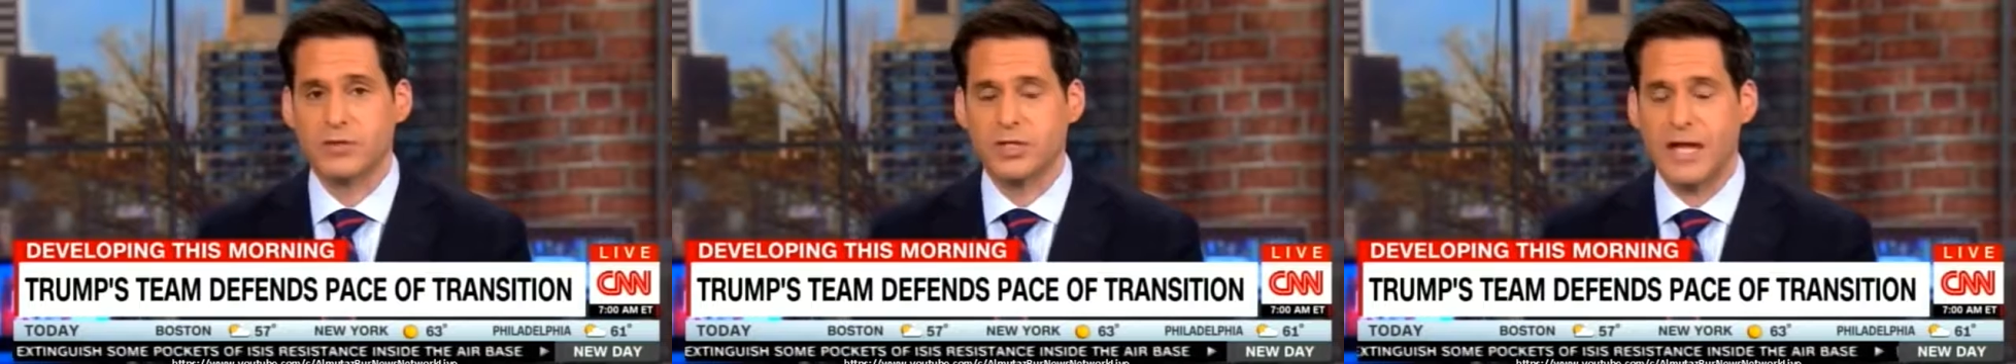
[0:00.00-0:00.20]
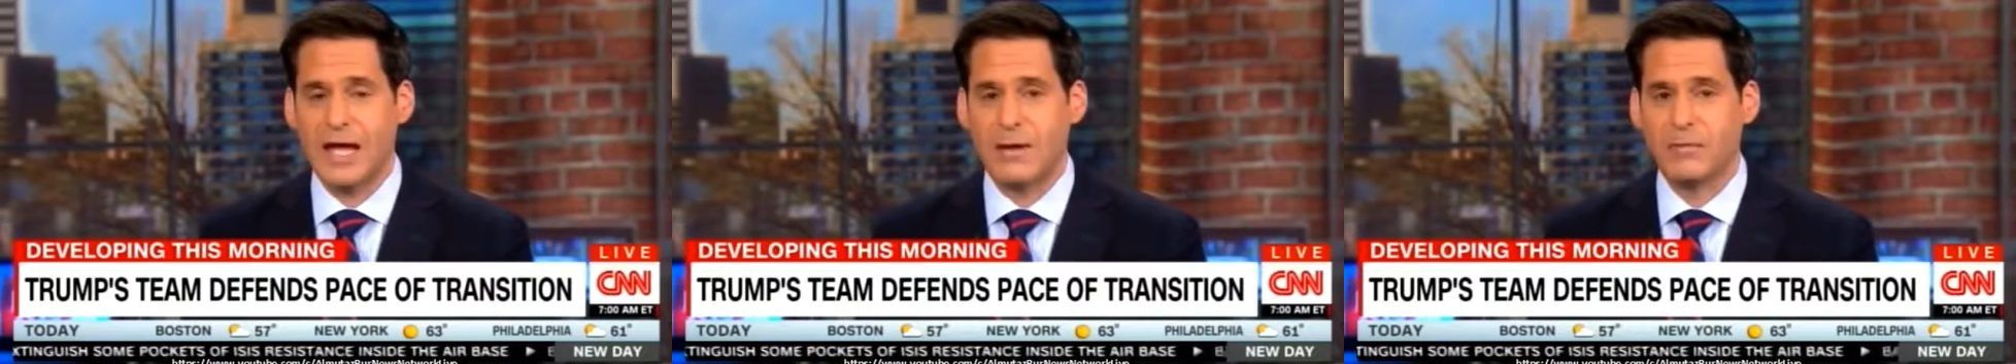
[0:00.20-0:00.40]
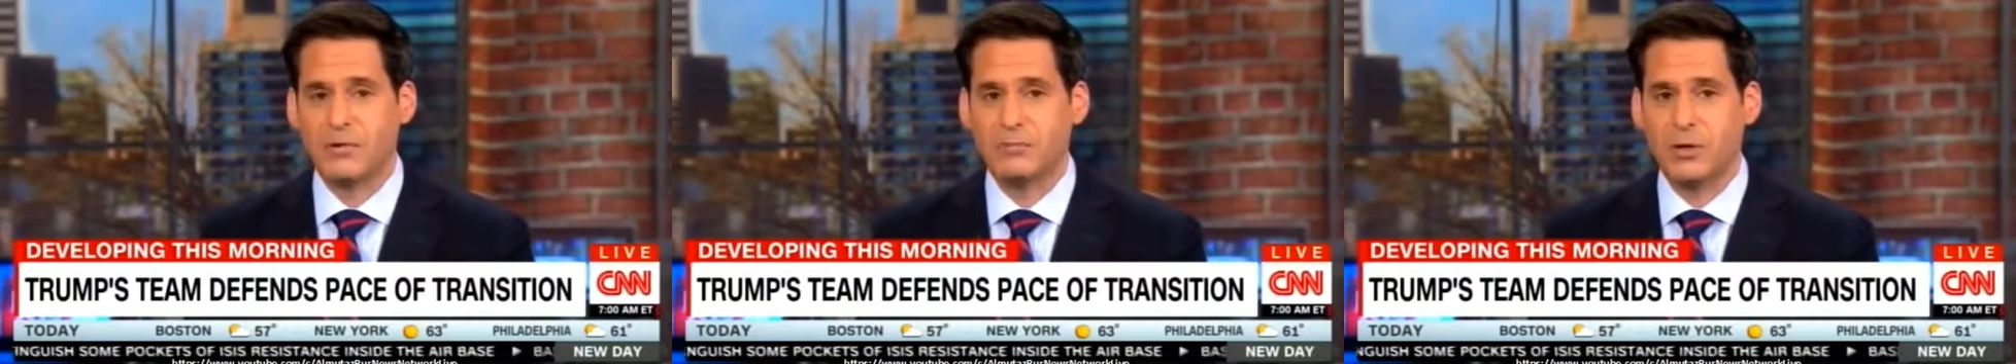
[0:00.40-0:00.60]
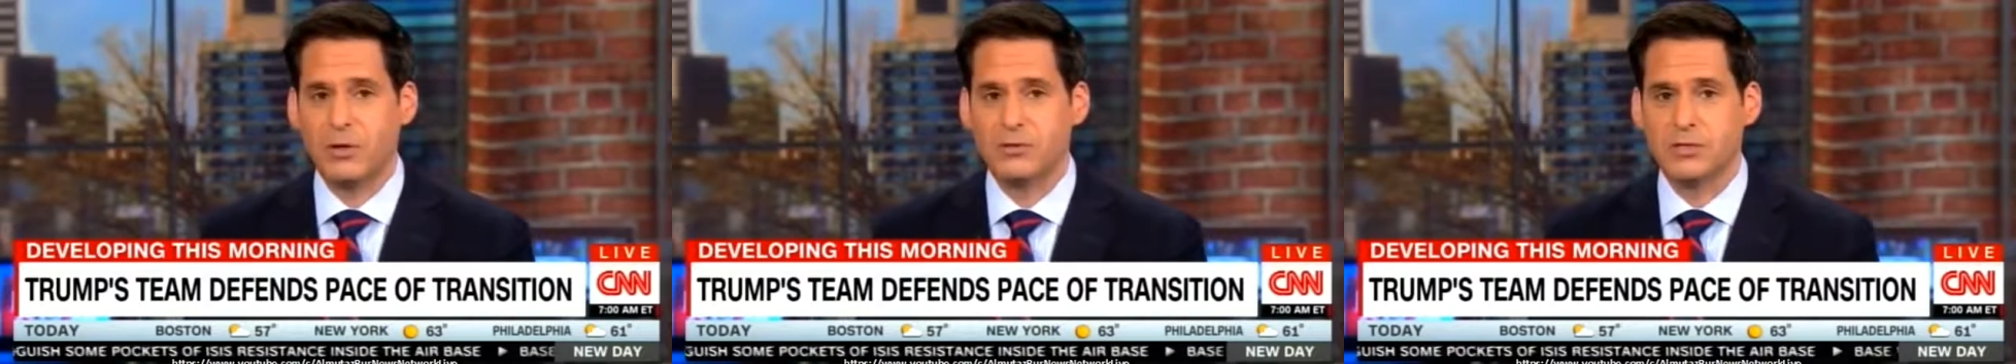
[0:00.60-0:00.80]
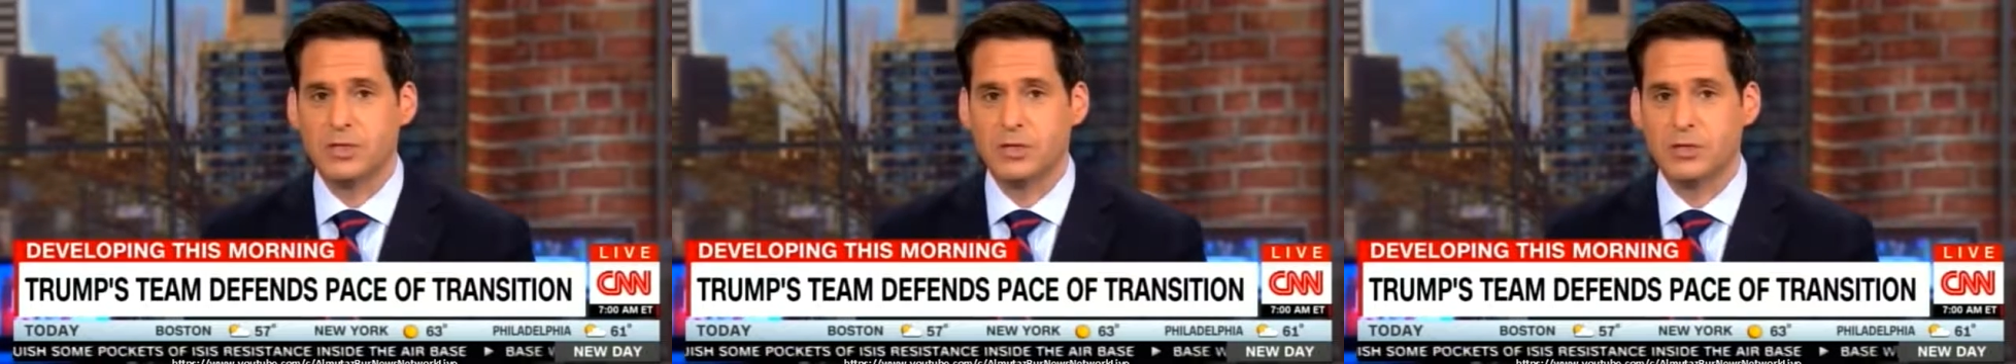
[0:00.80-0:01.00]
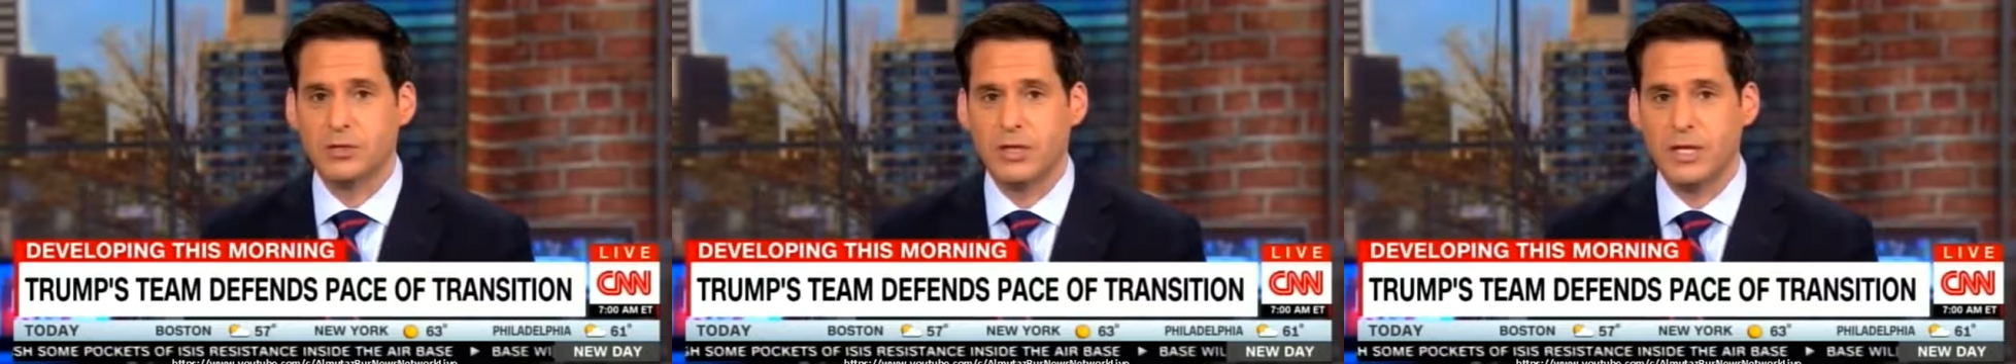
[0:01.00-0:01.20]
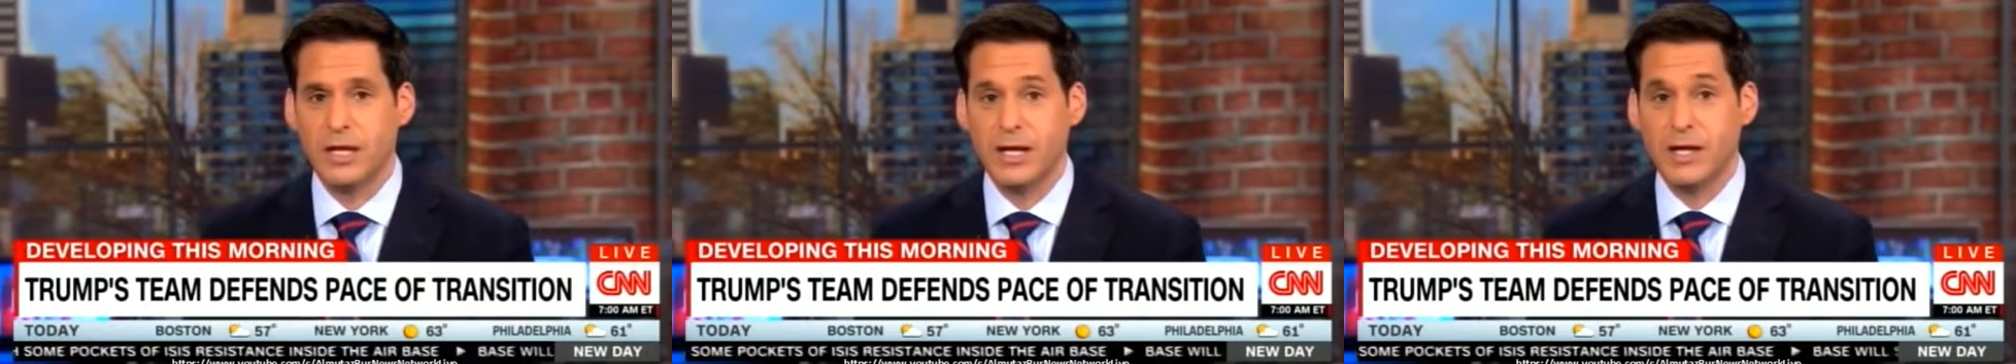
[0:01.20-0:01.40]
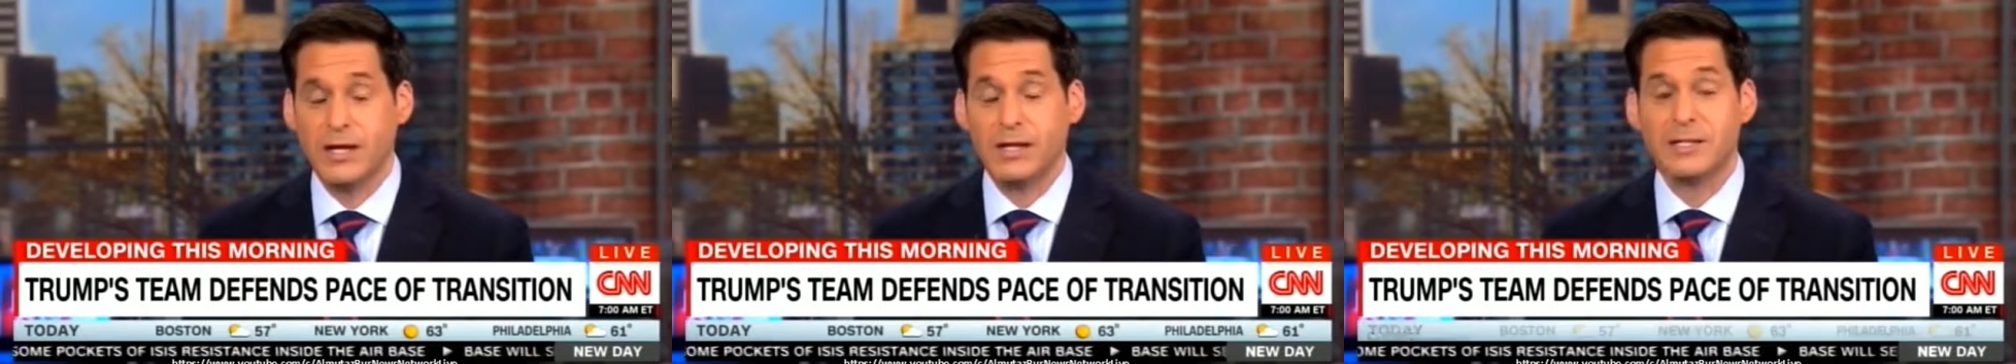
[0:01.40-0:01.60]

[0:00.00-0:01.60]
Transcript: for cabinet posts, including